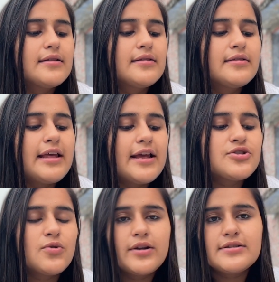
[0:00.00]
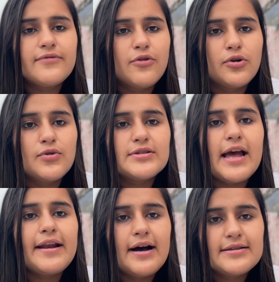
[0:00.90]
They showed us the photos
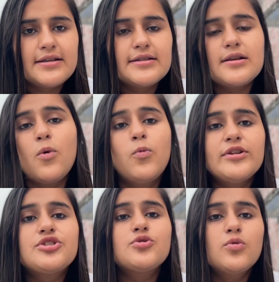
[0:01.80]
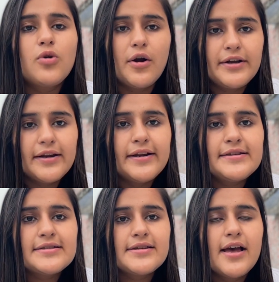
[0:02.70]
and asked us which two
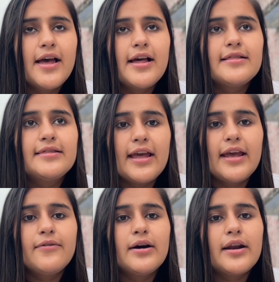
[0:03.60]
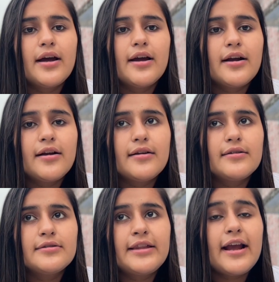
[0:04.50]
continents they
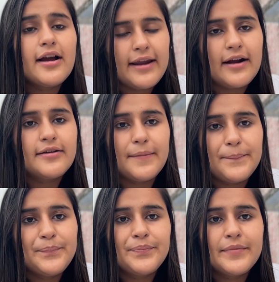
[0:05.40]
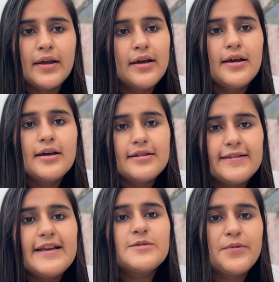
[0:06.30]
connect.
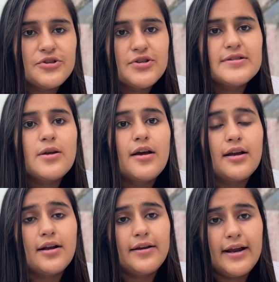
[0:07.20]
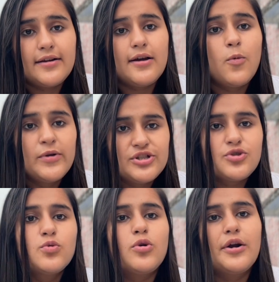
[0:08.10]
These bridges connect which
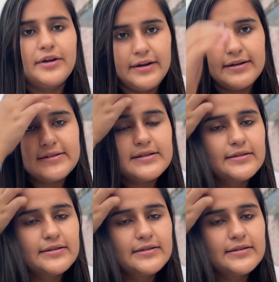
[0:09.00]
two continents?